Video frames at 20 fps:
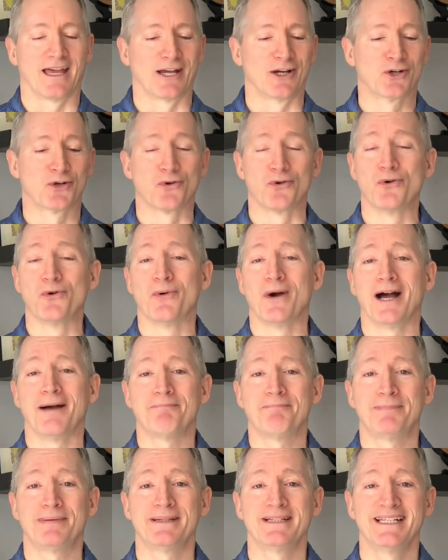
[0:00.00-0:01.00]
Grew
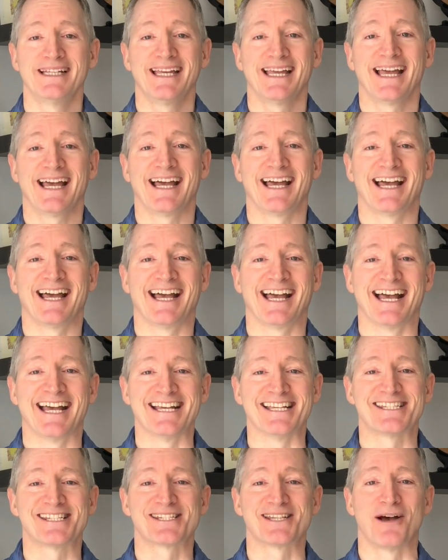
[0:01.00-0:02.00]
up
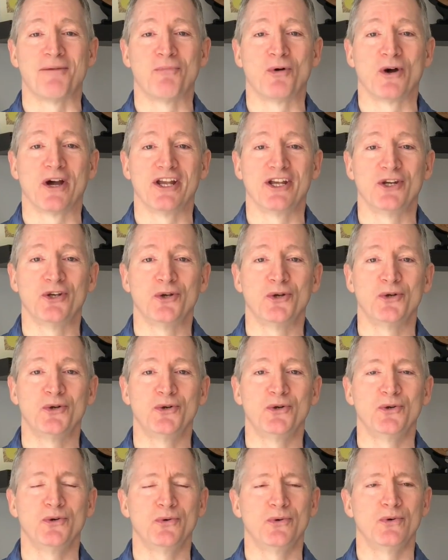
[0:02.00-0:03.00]
as someone
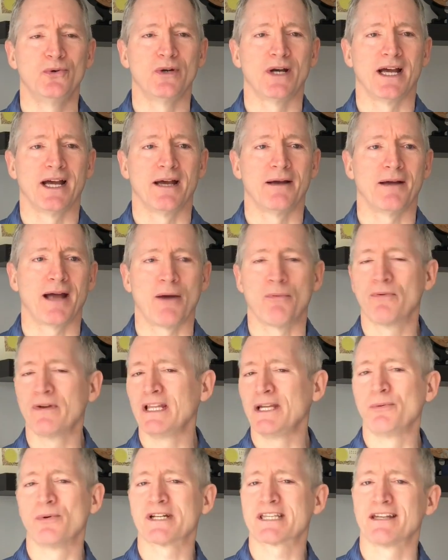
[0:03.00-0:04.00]
who I
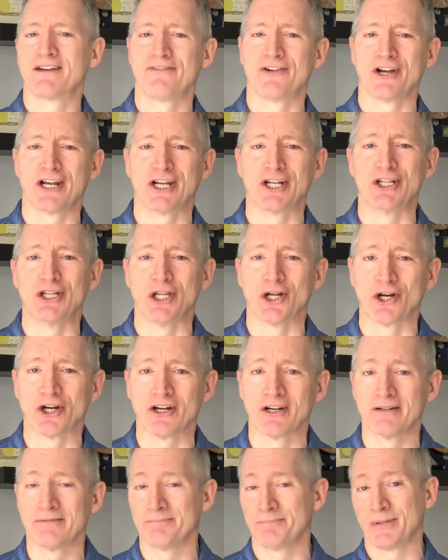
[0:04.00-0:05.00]
really wasn't a very good
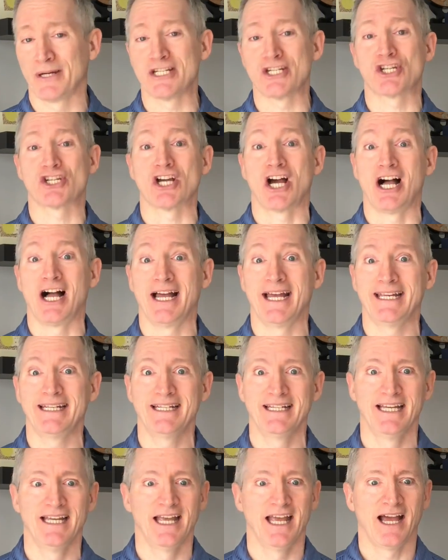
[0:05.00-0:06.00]
learner, pretty shy.
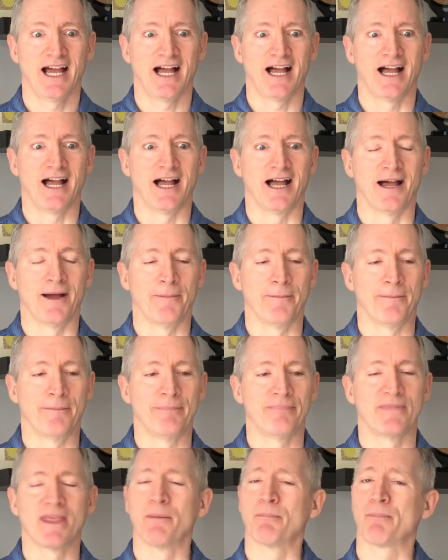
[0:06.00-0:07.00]

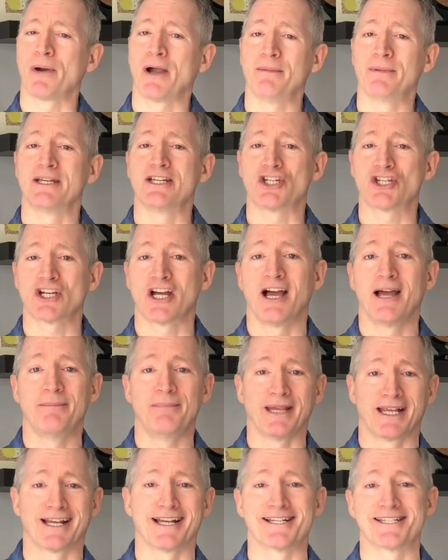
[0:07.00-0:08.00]
Probably shy
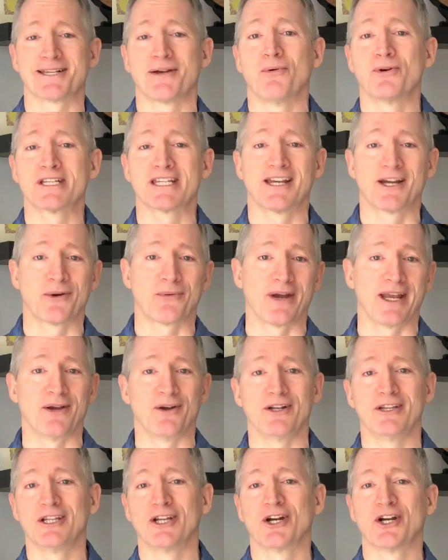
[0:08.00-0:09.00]
because I wasn't a
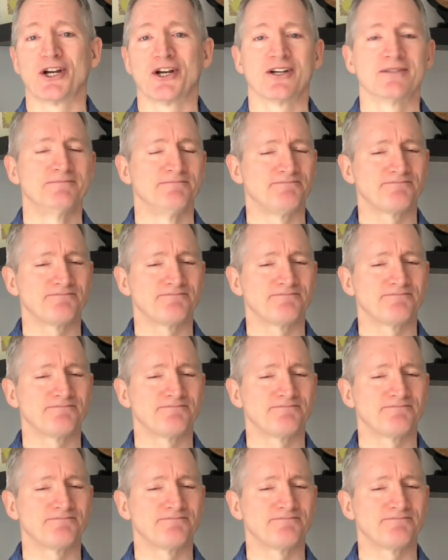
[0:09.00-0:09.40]
great learner.